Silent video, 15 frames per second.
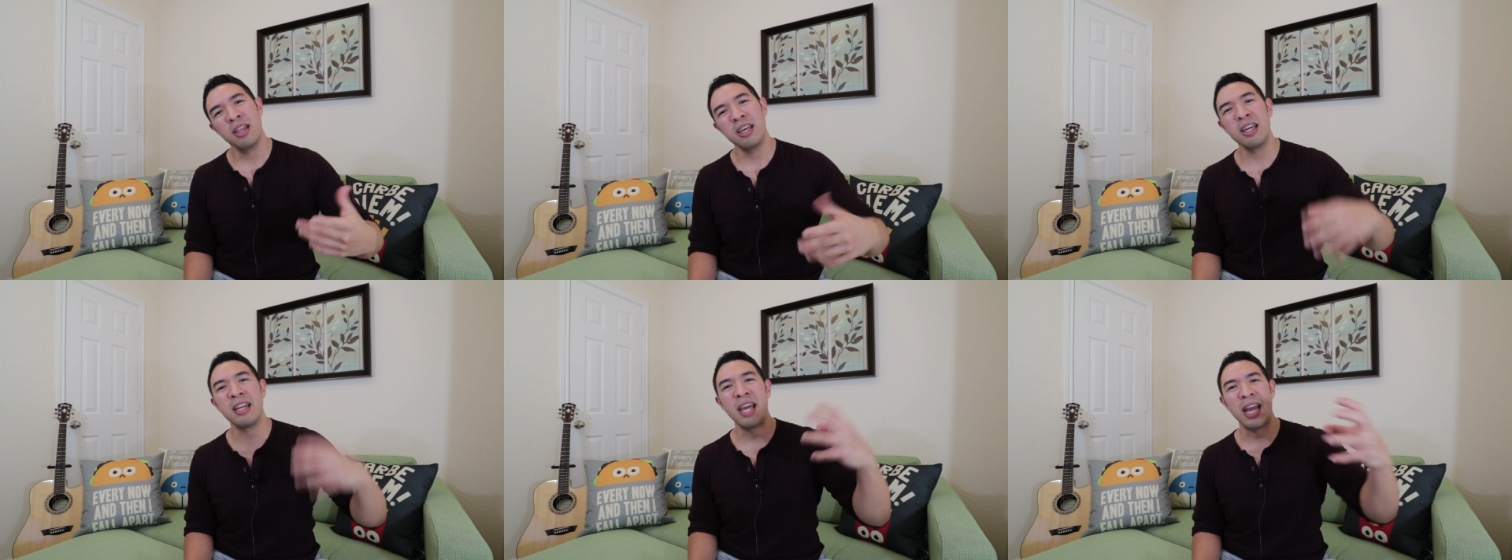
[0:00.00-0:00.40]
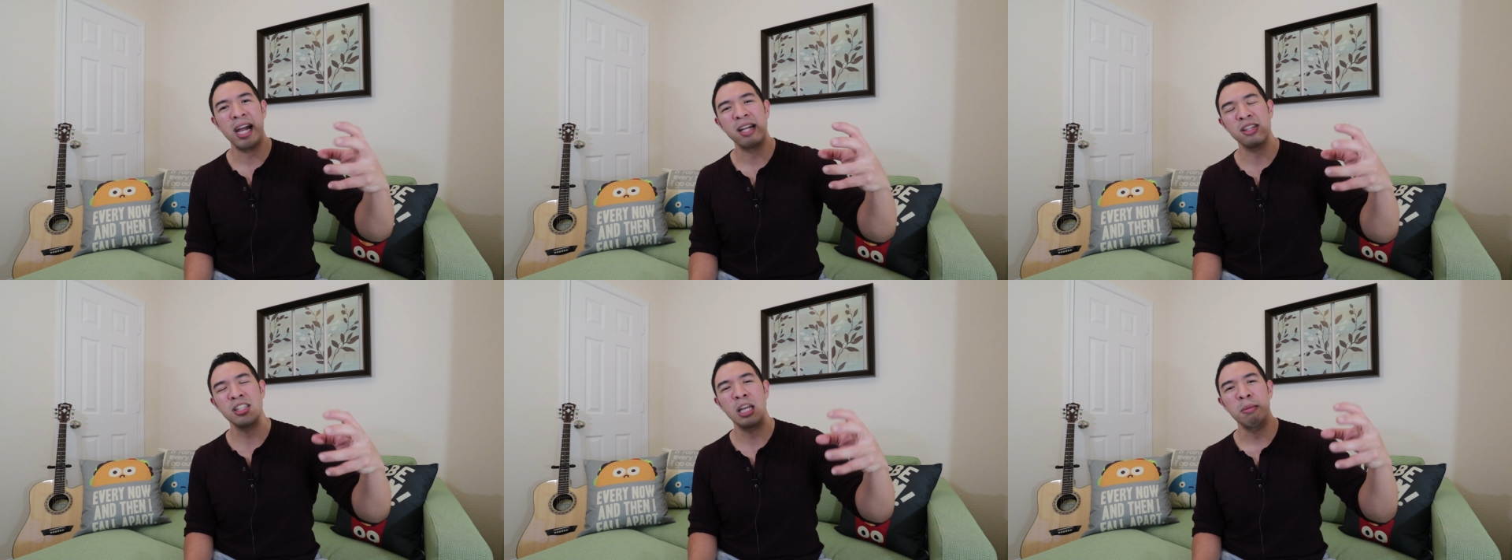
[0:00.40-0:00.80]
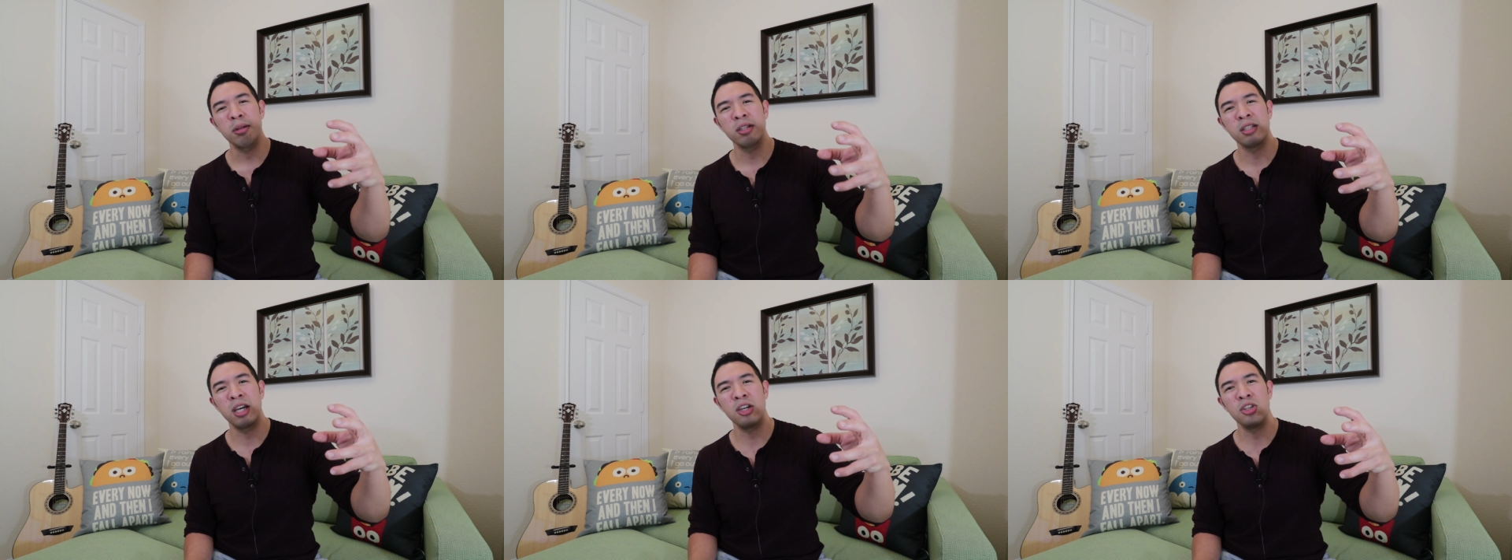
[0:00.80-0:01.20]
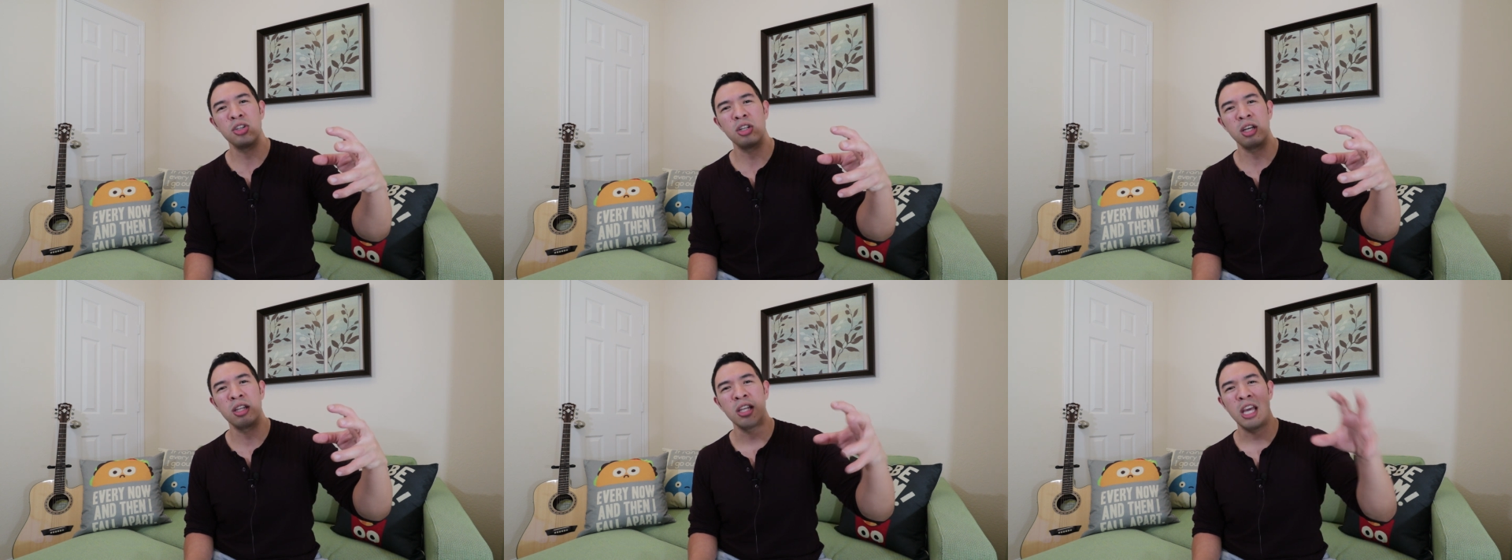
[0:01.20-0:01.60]
the enhanced
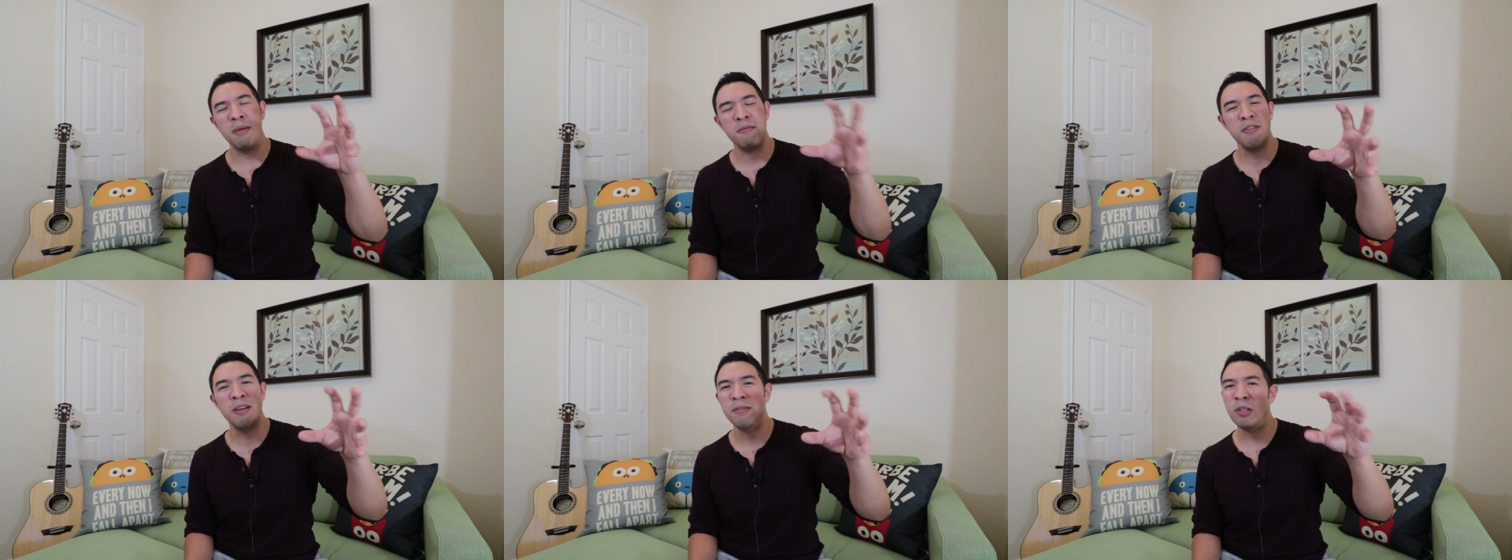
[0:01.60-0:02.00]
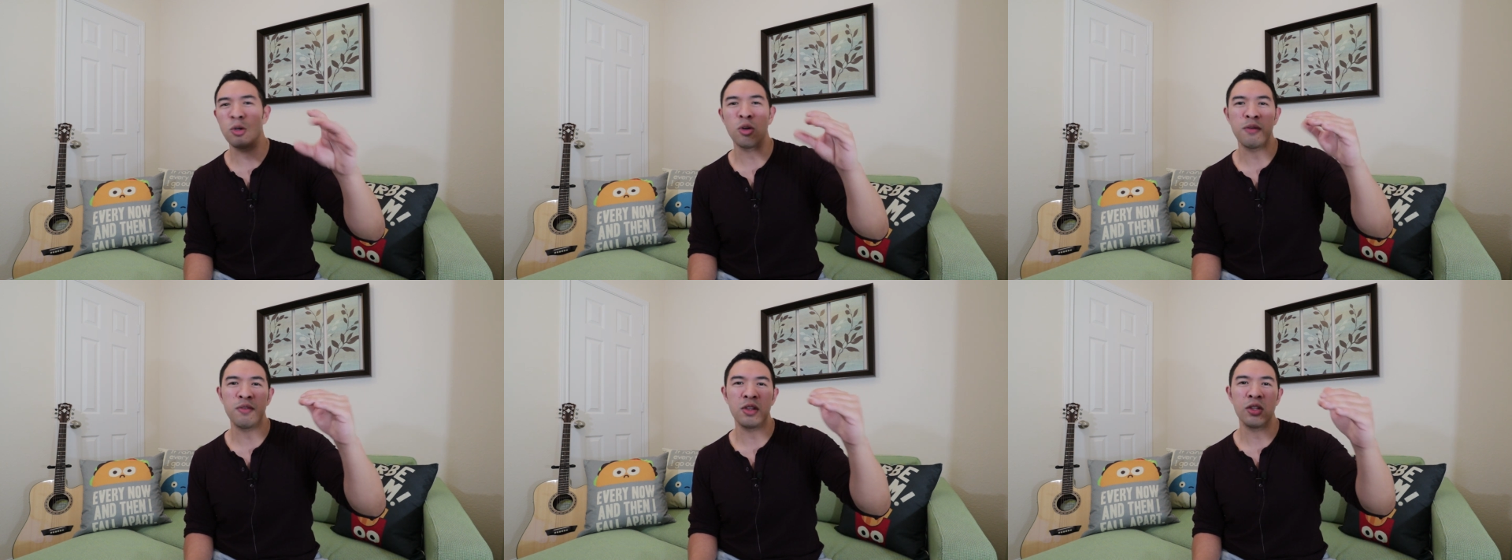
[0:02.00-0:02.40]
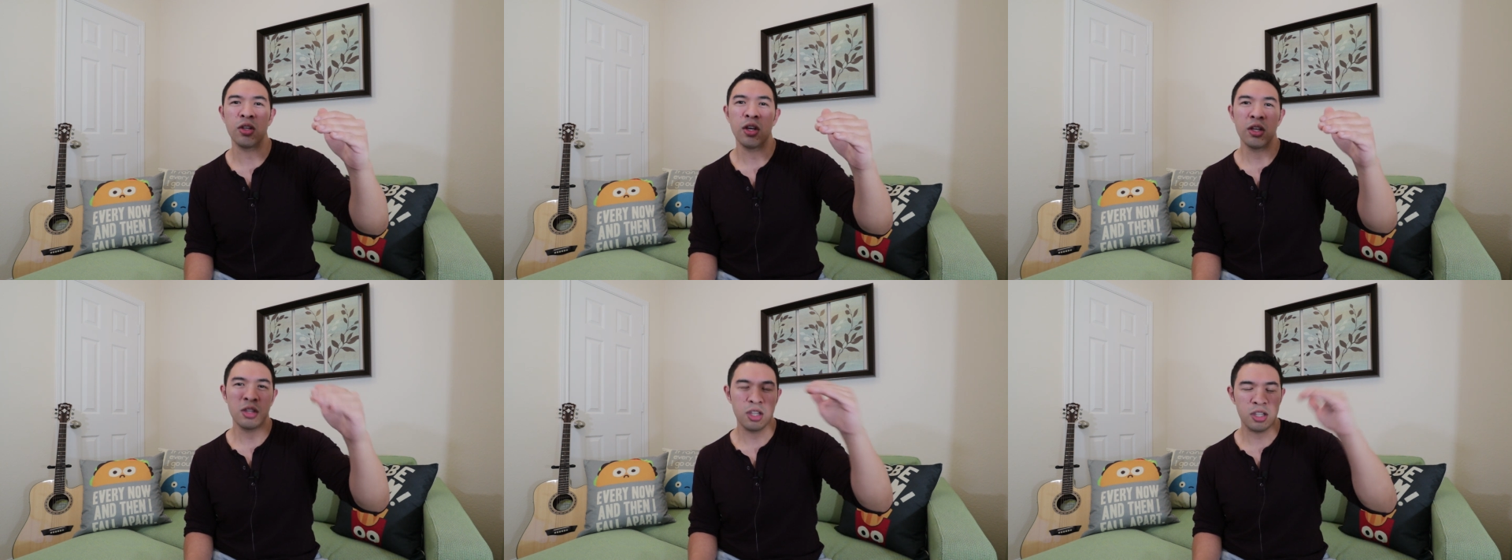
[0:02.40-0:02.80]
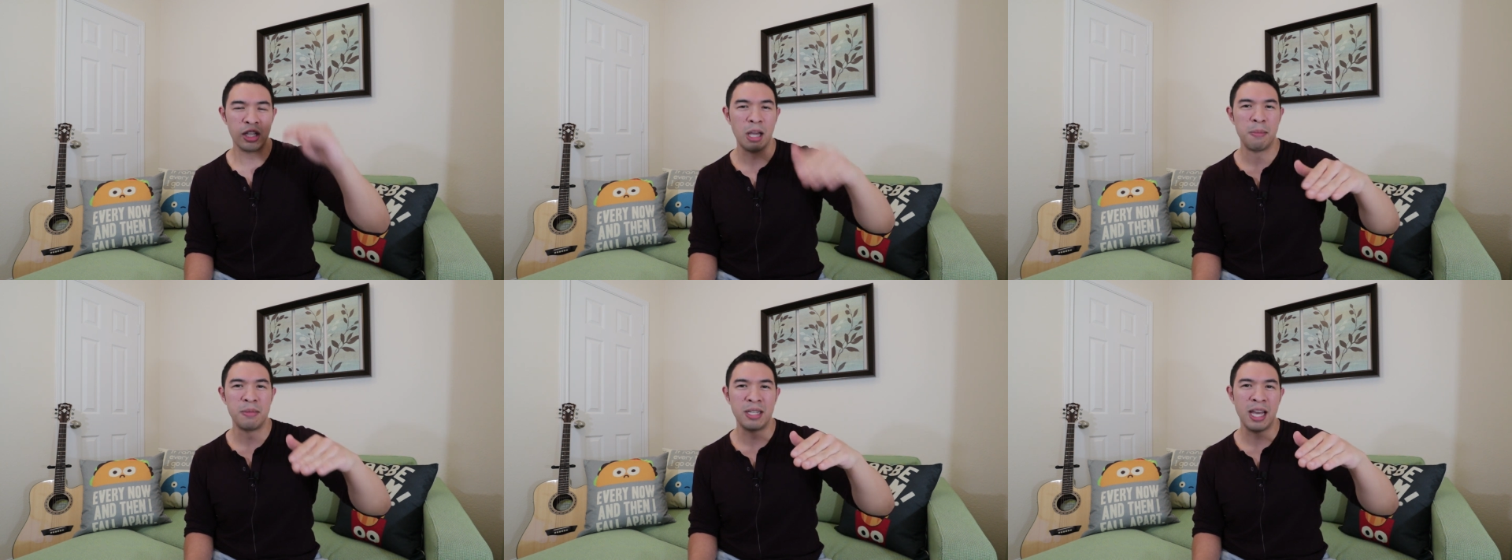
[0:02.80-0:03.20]
stabilization in the M50 or even the
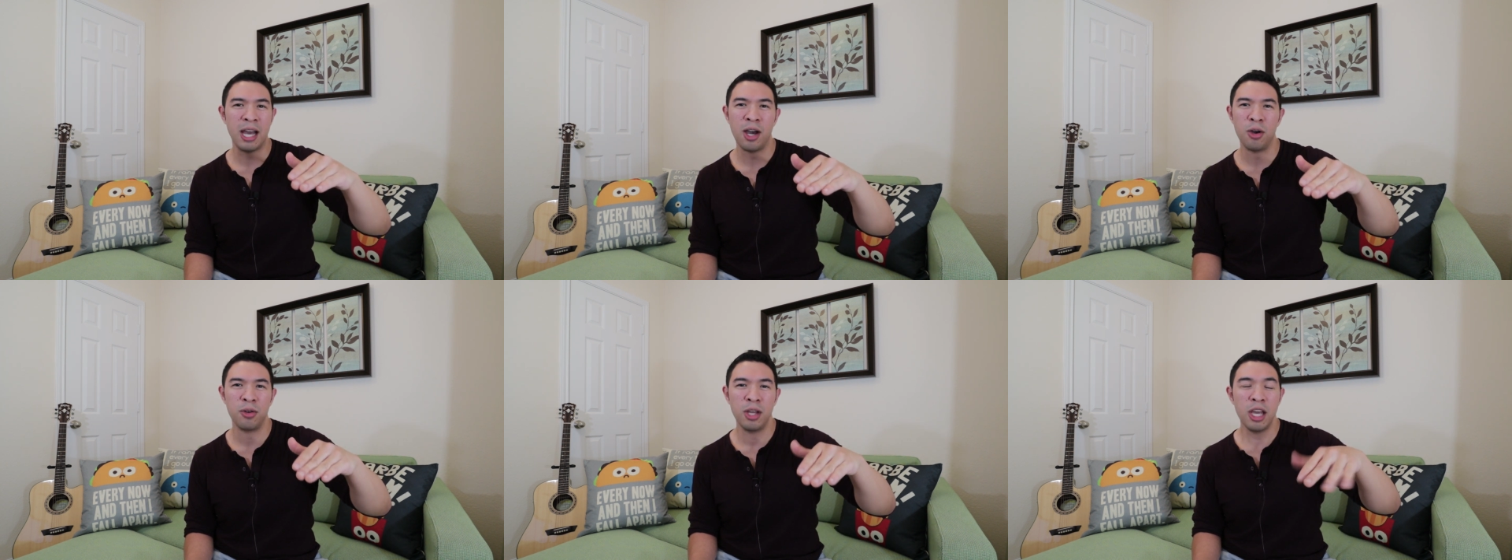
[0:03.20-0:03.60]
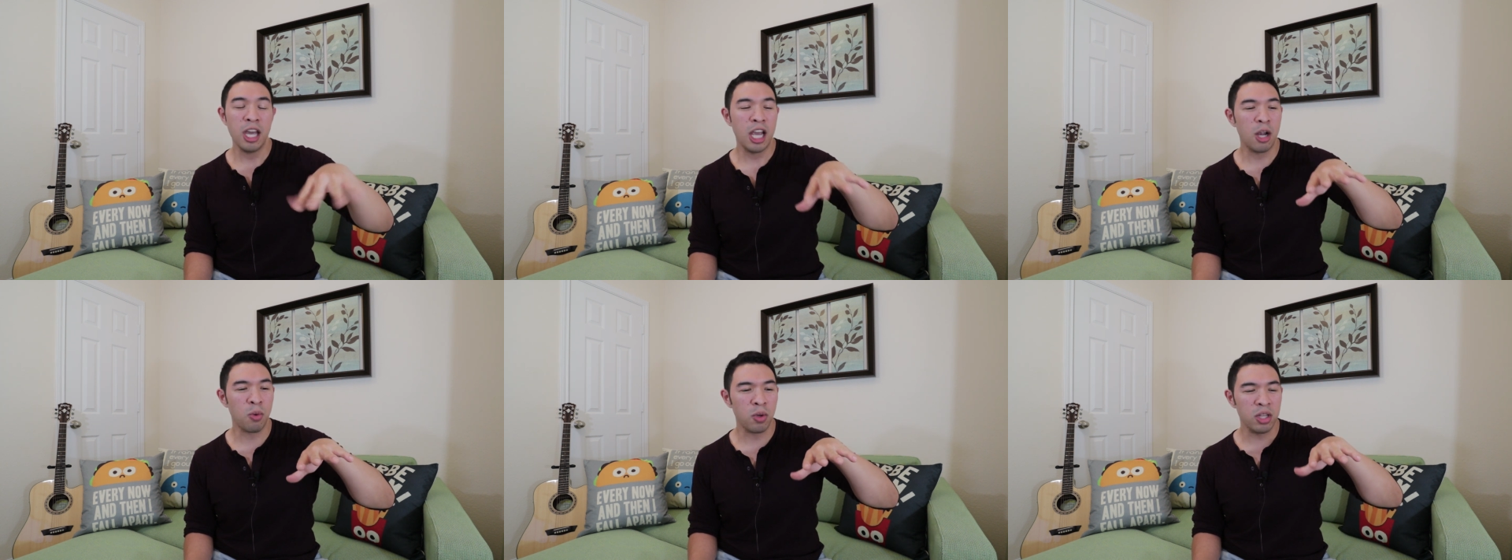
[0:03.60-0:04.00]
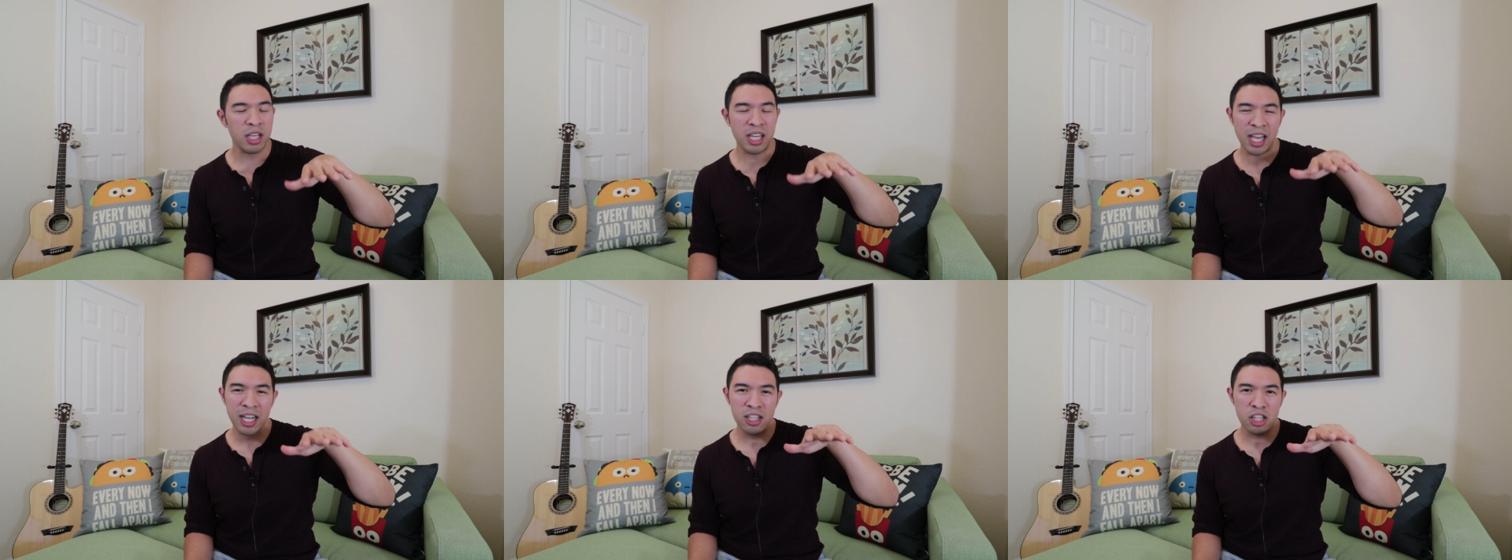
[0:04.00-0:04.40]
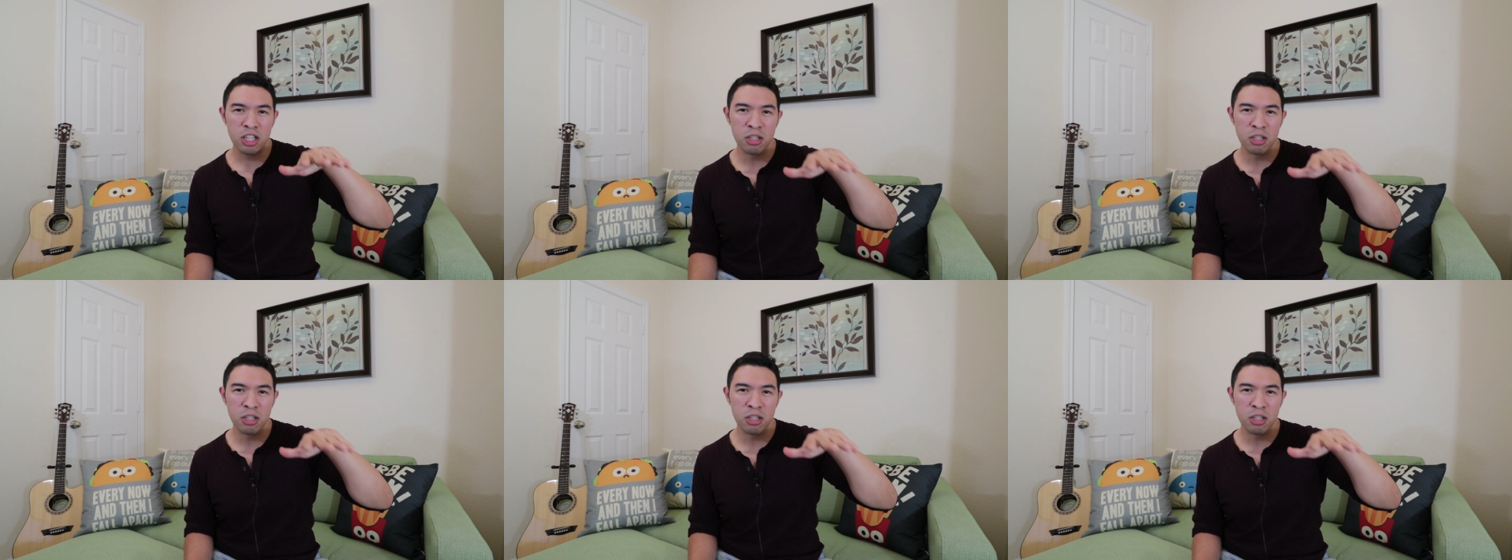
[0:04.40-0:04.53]
step down, it really can